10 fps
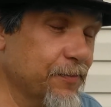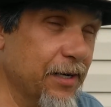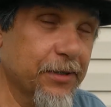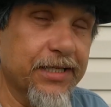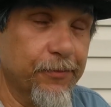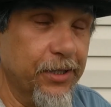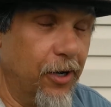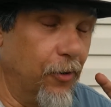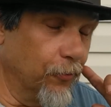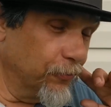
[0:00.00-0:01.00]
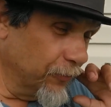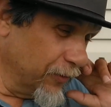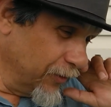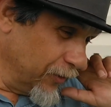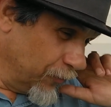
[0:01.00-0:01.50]
Maybe some of y'all
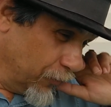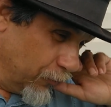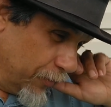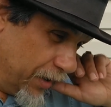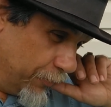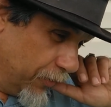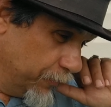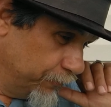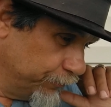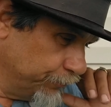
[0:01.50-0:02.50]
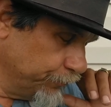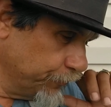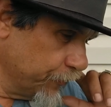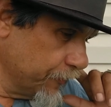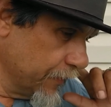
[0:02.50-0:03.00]
would remember.
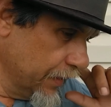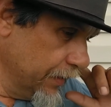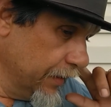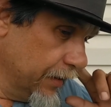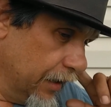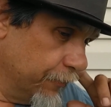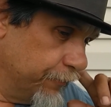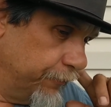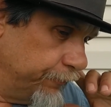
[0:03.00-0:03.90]
And